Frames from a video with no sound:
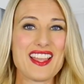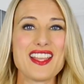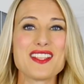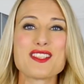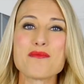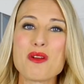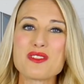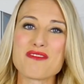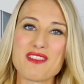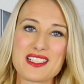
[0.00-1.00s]
It's the
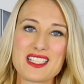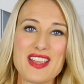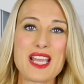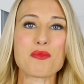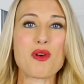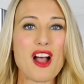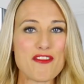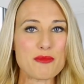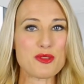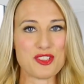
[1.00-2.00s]
most effective and
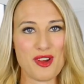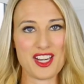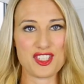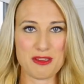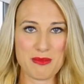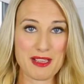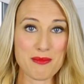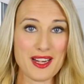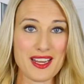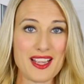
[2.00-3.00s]
profitable strategy to make
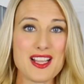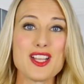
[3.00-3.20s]
money